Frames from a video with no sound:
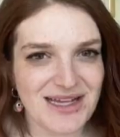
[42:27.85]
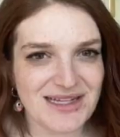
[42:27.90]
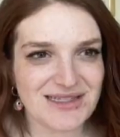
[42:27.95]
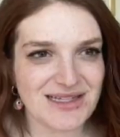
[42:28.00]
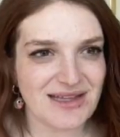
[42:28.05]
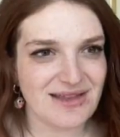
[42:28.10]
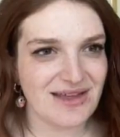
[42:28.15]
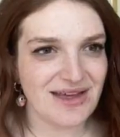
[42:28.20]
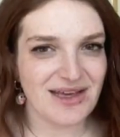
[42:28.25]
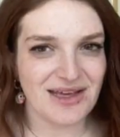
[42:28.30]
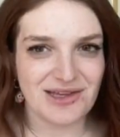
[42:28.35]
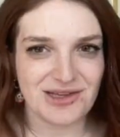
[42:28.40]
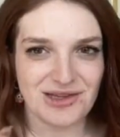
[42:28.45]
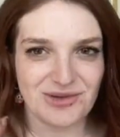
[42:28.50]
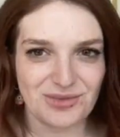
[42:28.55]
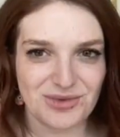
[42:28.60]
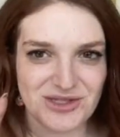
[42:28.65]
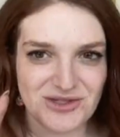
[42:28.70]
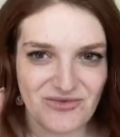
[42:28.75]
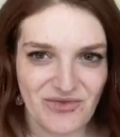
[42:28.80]
it was
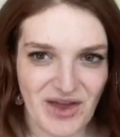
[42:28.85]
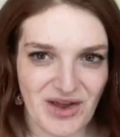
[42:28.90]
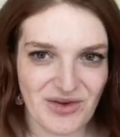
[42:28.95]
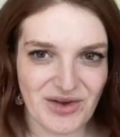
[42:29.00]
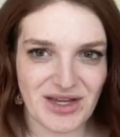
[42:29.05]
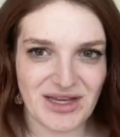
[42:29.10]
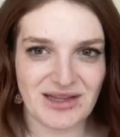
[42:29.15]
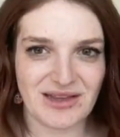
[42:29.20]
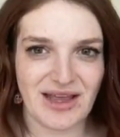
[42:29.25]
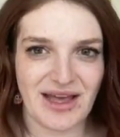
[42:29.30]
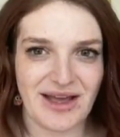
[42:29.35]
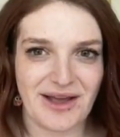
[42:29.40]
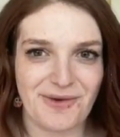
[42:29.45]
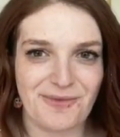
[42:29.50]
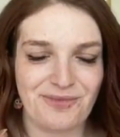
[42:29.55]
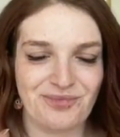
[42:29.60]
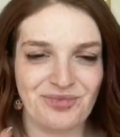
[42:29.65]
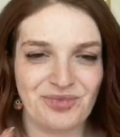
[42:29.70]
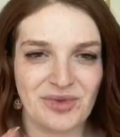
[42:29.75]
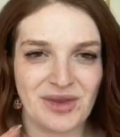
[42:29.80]
very, like,
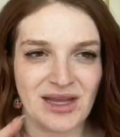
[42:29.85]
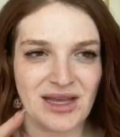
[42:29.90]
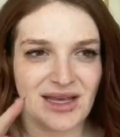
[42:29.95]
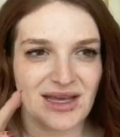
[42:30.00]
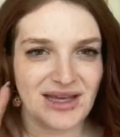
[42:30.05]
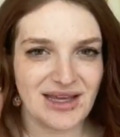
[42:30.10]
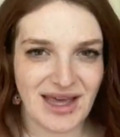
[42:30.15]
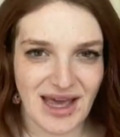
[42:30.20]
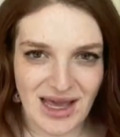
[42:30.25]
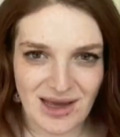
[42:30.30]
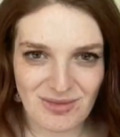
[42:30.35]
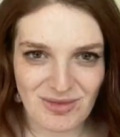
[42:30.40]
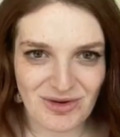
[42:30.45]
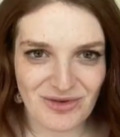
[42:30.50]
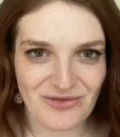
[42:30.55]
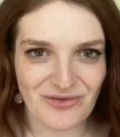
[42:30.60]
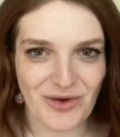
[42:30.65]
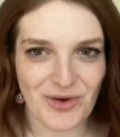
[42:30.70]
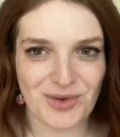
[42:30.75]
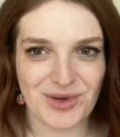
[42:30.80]
gamer
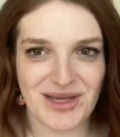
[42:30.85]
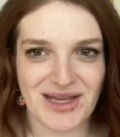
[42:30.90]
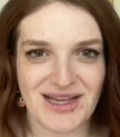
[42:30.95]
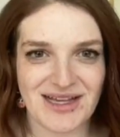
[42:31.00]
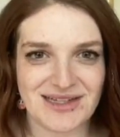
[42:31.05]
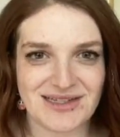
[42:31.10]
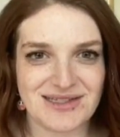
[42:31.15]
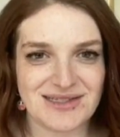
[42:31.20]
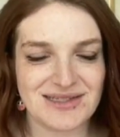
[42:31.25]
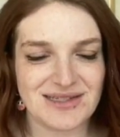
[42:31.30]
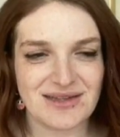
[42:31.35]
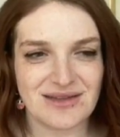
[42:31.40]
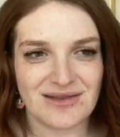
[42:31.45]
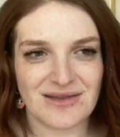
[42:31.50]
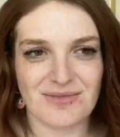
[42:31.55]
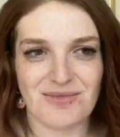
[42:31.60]
focused. The Monster